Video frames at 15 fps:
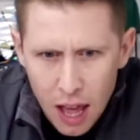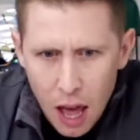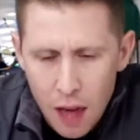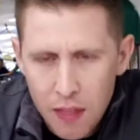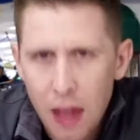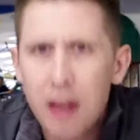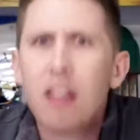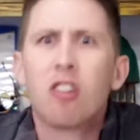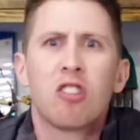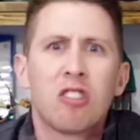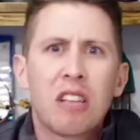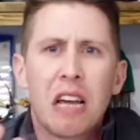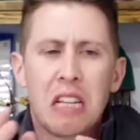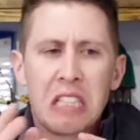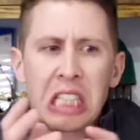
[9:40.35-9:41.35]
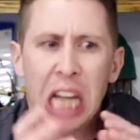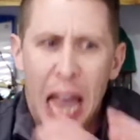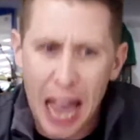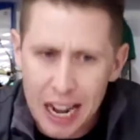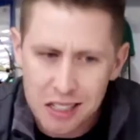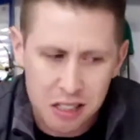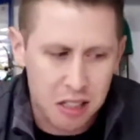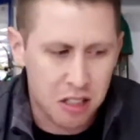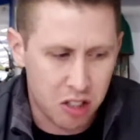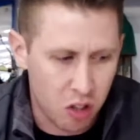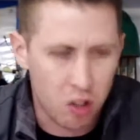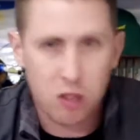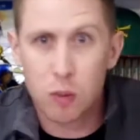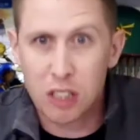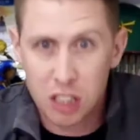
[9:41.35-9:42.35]
and then there's the X
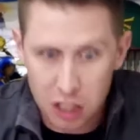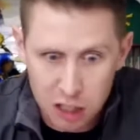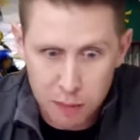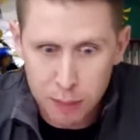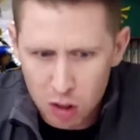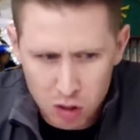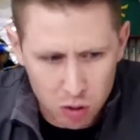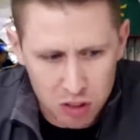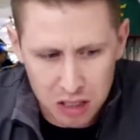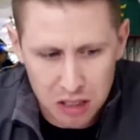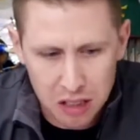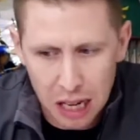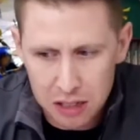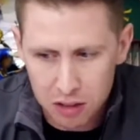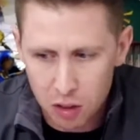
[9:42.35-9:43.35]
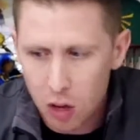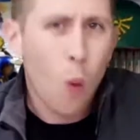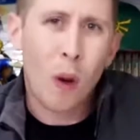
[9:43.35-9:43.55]
series, which is the spiritual successor,